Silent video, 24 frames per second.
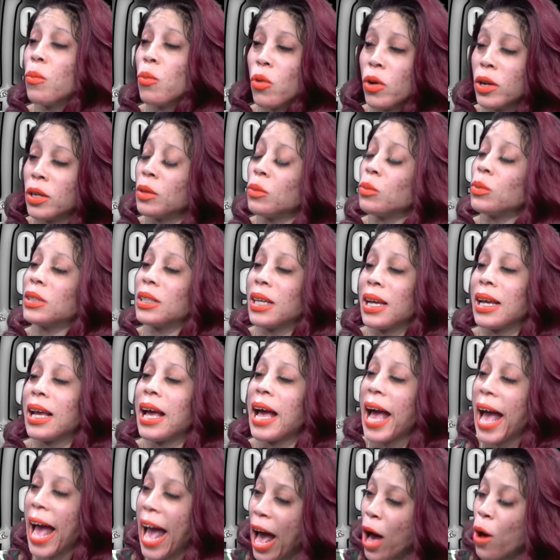morning and was like,
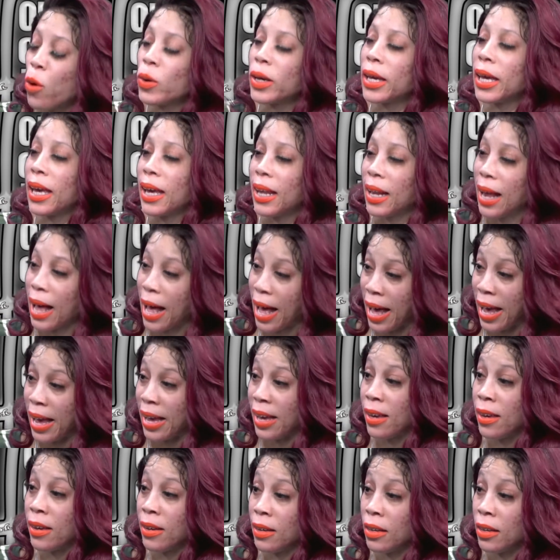how can I